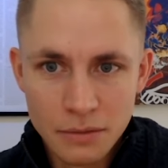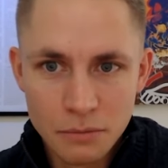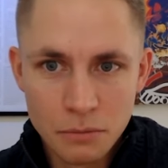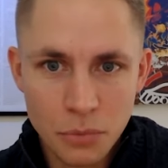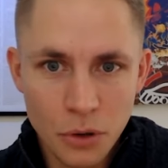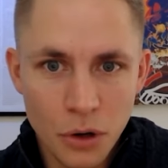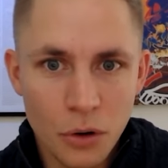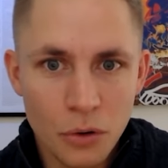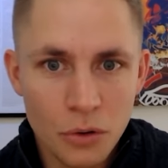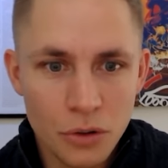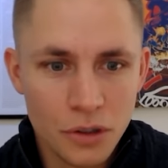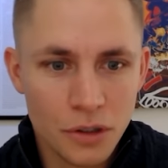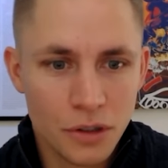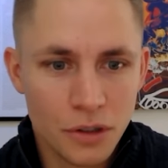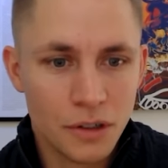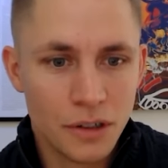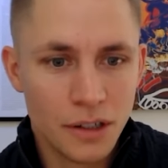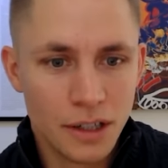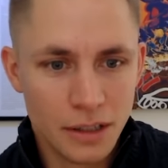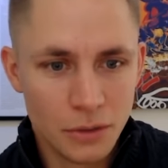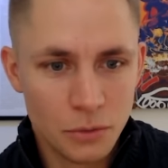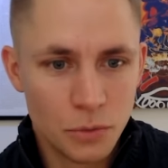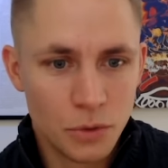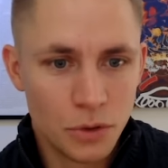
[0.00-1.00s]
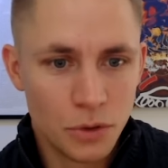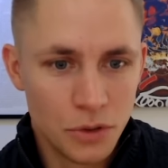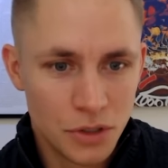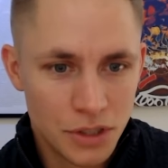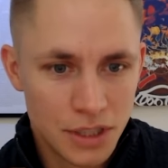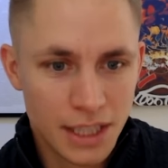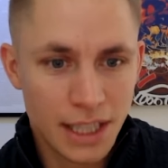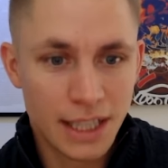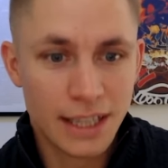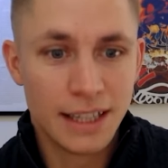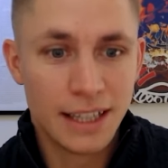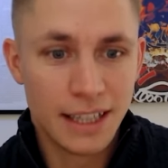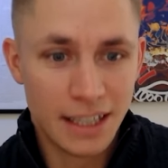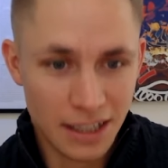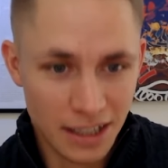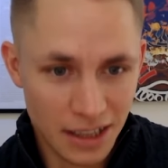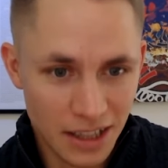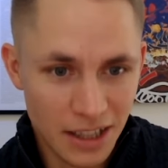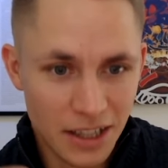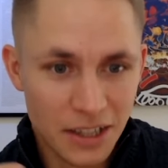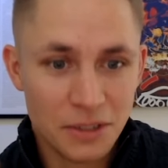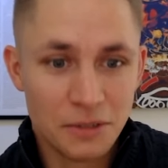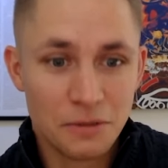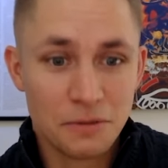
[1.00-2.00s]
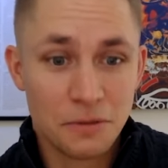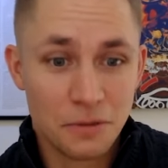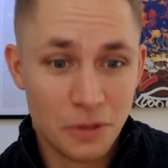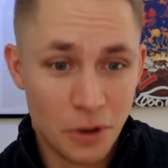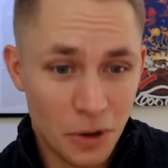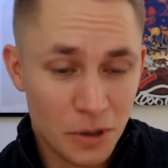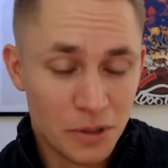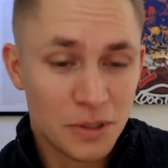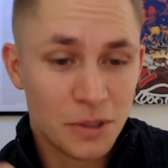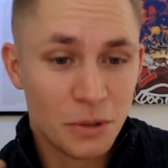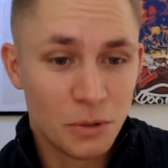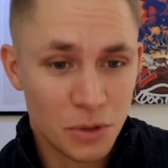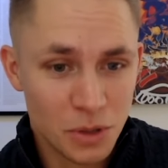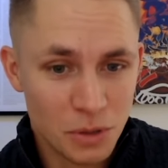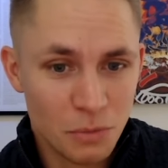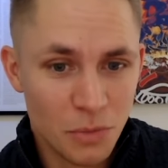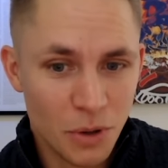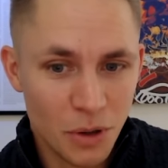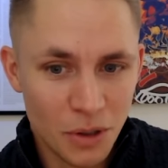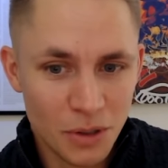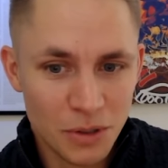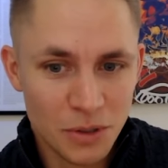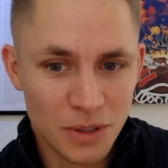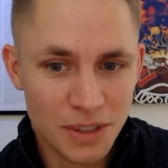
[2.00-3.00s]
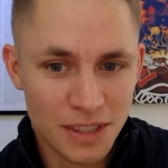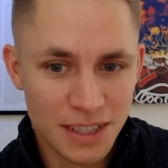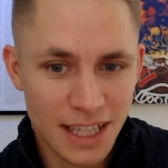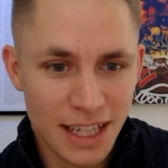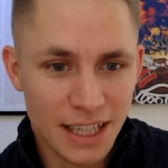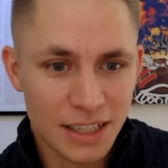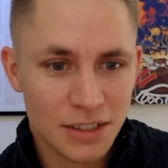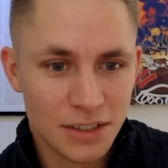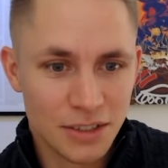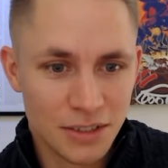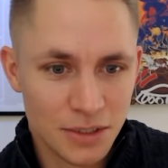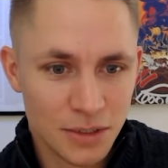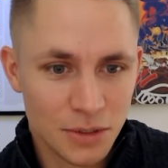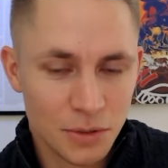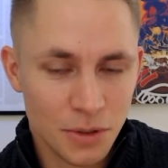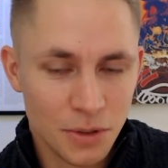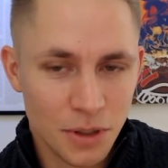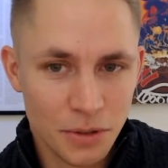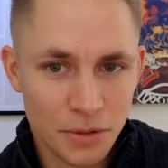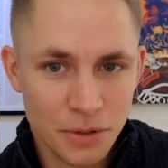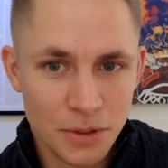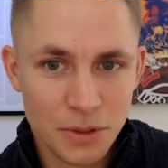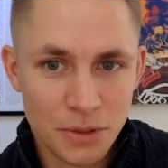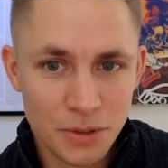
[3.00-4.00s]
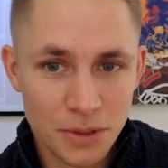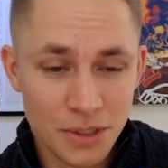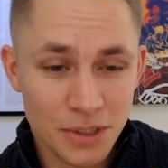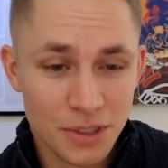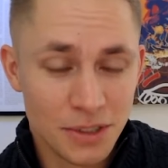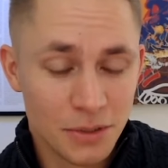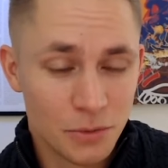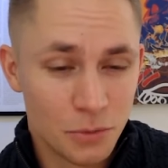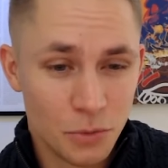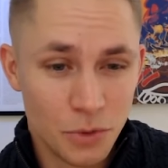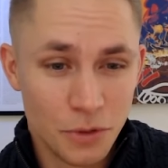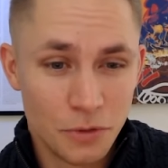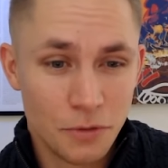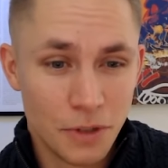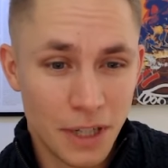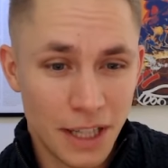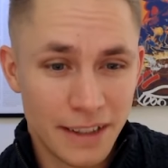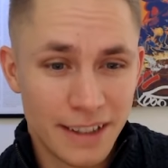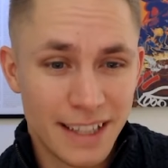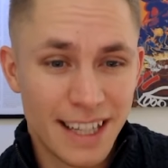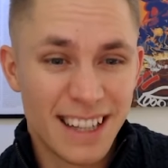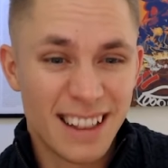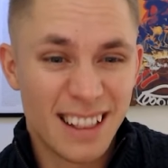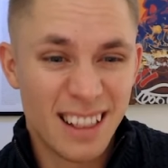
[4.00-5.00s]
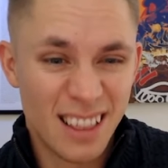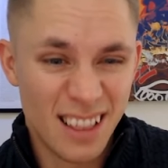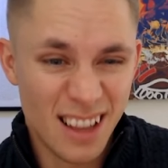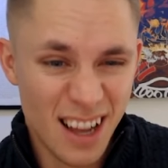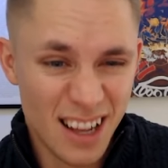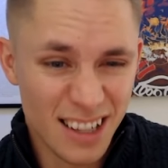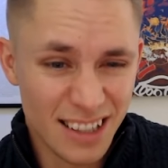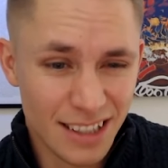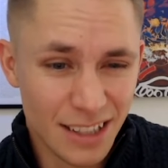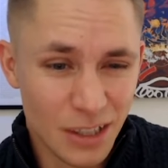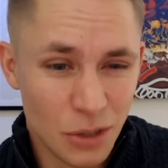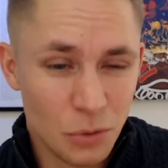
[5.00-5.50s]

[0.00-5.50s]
broker and we were sending a lot of also small transactions to our users, we felt that a lot.